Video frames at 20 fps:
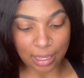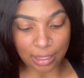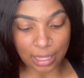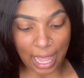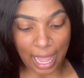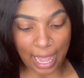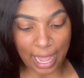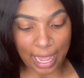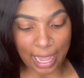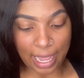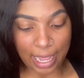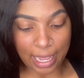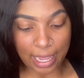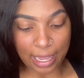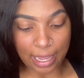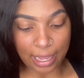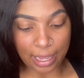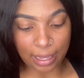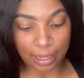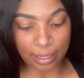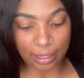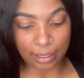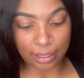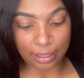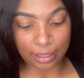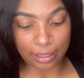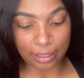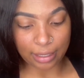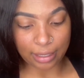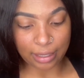like
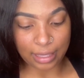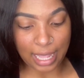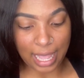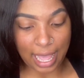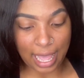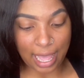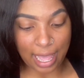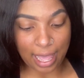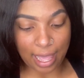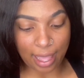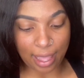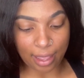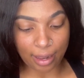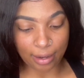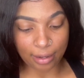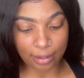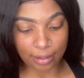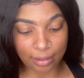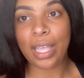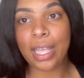that